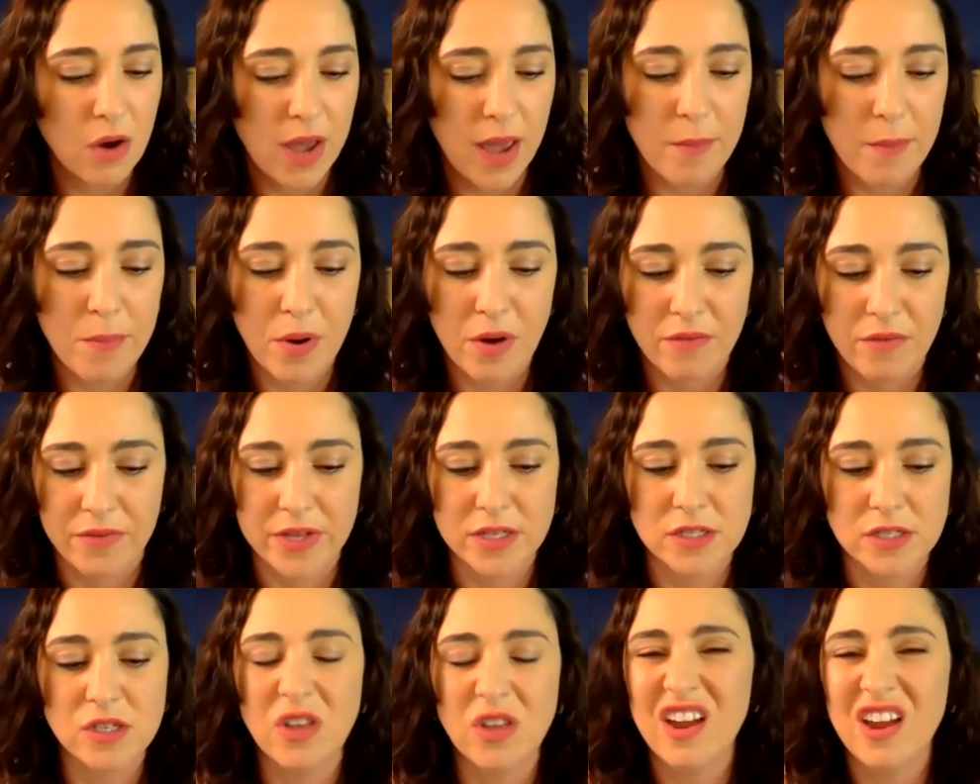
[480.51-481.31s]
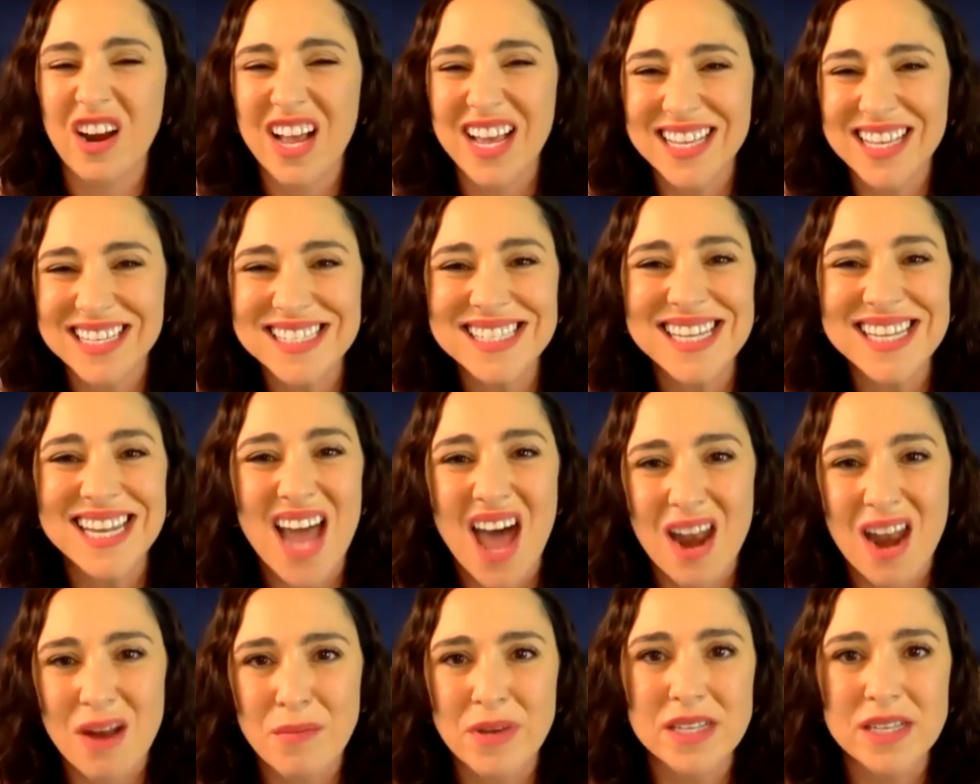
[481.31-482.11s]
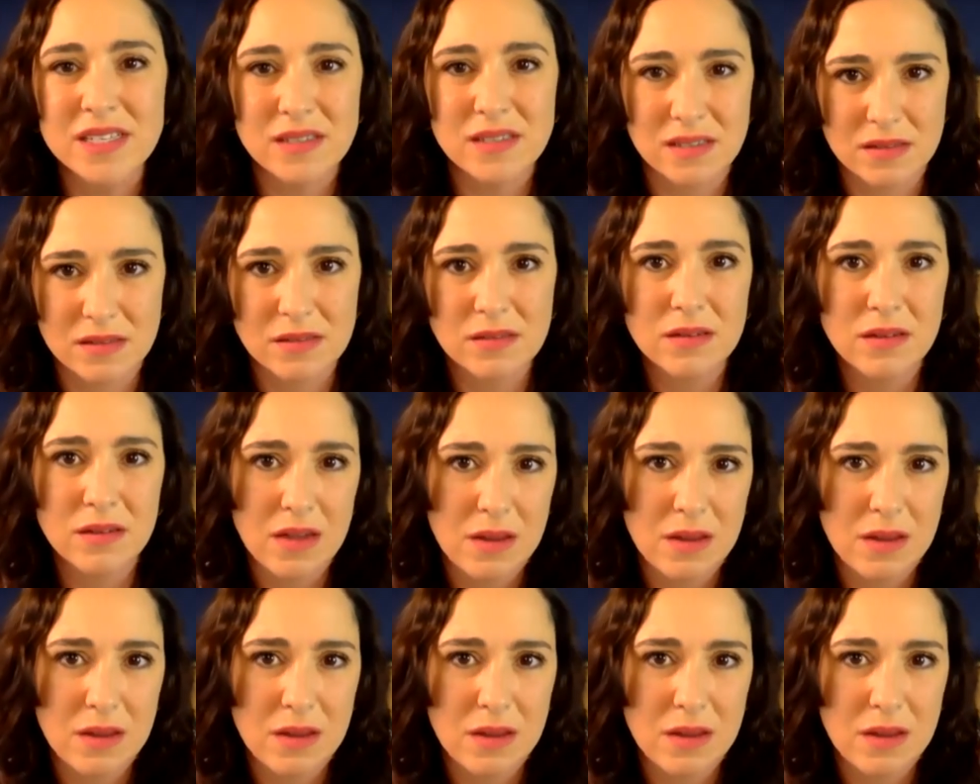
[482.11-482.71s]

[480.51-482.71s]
Okay, perfect. So they're synonymous.